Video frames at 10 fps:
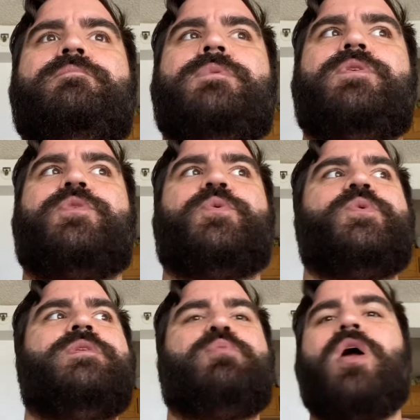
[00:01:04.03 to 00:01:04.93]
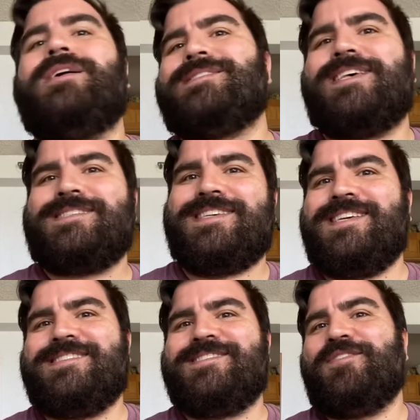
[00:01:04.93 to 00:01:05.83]
through the
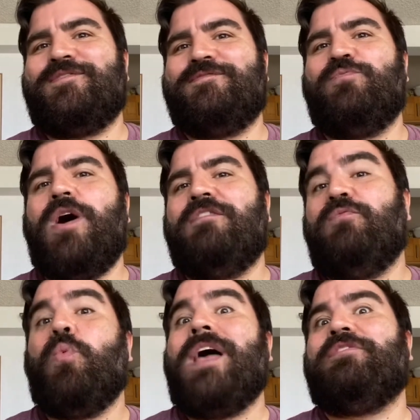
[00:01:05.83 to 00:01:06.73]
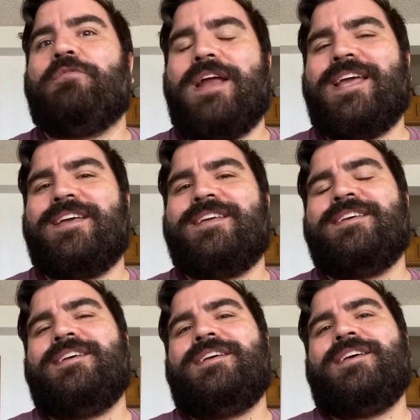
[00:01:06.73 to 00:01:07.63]
processes of weathering,
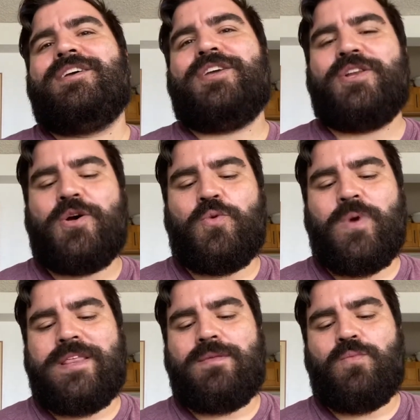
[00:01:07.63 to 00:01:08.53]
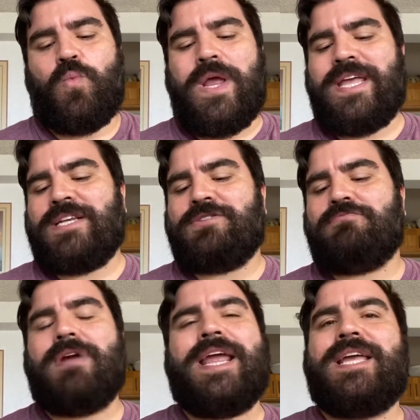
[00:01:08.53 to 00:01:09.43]
with wind,
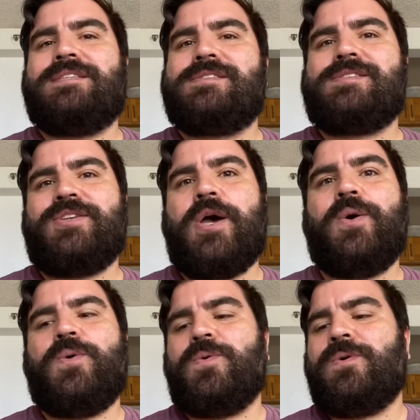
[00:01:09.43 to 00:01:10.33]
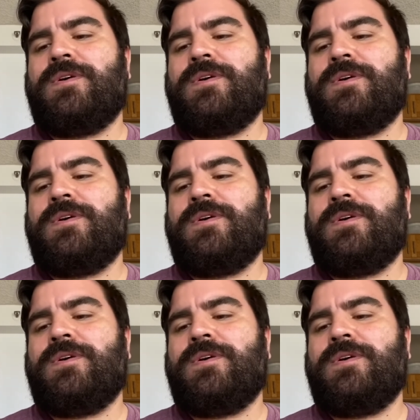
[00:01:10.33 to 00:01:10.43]
rain, snow,